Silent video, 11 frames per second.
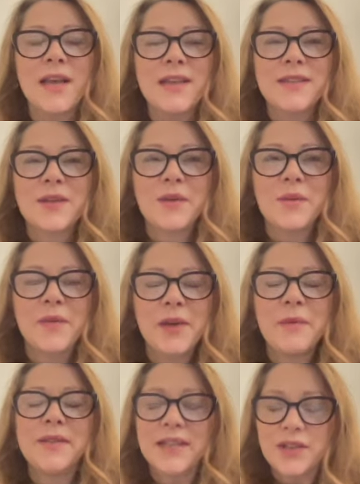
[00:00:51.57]
So it
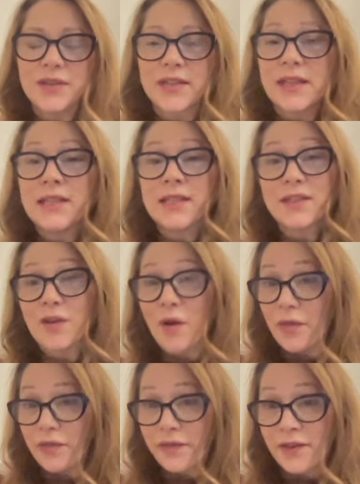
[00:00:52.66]
was interesting. This is
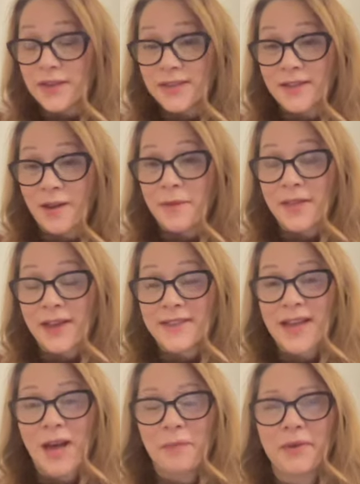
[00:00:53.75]
not the first time that that's
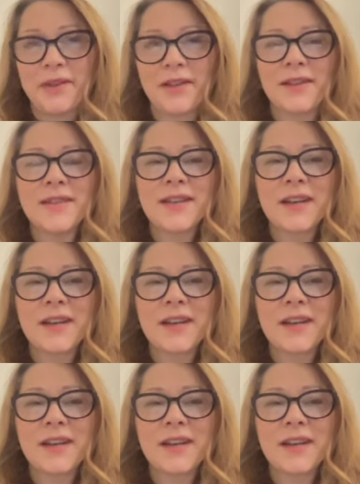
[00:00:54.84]
happened.